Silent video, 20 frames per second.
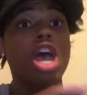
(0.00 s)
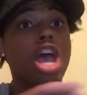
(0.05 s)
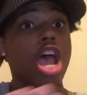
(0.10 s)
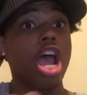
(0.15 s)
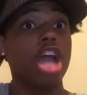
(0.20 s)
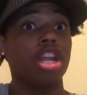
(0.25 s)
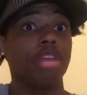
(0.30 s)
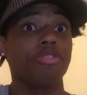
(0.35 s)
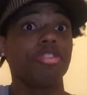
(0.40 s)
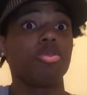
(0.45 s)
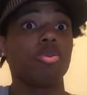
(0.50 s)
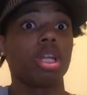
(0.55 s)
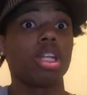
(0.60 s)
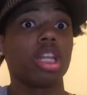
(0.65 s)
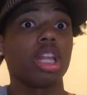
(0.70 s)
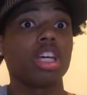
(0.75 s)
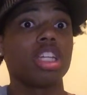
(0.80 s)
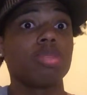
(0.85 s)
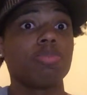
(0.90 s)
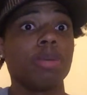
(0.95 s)
And if you're one of
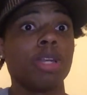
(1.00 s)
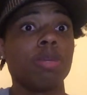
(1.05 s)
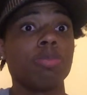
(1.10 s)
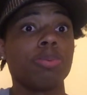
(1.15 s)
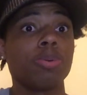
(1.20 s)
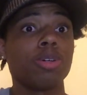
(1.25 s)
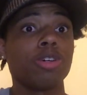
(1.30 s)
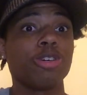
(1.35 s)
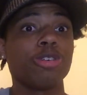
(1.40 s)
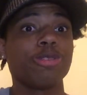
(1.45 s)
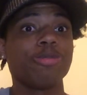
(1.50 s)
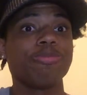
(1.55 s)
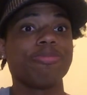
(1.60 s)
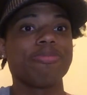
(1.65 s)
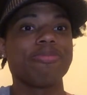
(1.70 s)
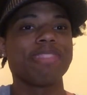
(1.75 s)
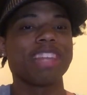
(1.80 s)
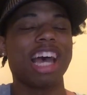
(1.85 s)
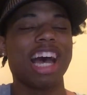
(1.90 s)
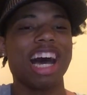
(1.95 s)
those people,
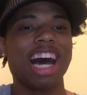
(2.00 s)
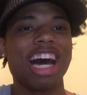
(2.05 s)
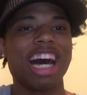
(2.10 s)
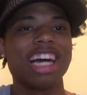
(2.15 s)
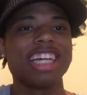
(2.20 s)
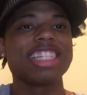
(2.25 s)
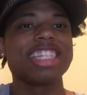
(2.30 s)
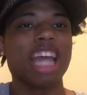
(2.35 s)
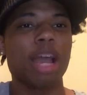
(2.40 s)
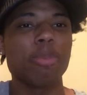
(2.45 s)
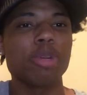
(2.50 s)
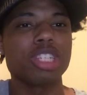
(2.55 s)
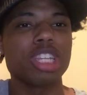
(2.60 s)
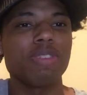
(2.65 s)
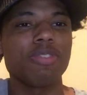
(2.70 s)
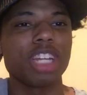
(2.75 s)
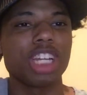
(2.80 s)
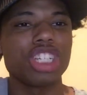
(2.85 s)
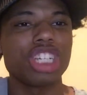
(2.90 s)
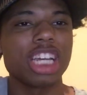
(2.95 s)
stab
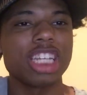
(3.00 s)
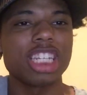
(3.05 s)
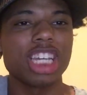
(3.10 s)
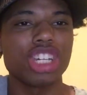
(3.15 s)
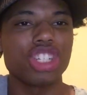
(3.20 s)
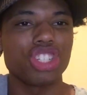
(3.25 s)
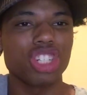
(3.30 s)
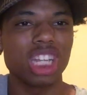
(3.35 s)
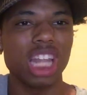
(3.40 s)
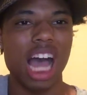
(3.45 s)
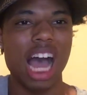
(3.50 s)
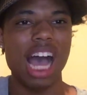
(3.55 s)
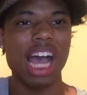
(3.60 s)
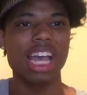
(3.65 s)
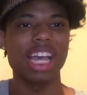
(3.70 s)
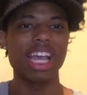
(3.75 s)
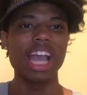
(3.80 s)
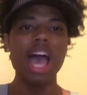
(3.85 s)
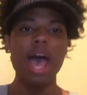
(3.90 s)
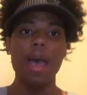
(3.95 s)
yourself in the chest because you're
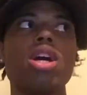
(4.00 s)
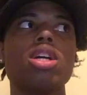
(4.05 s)
lying.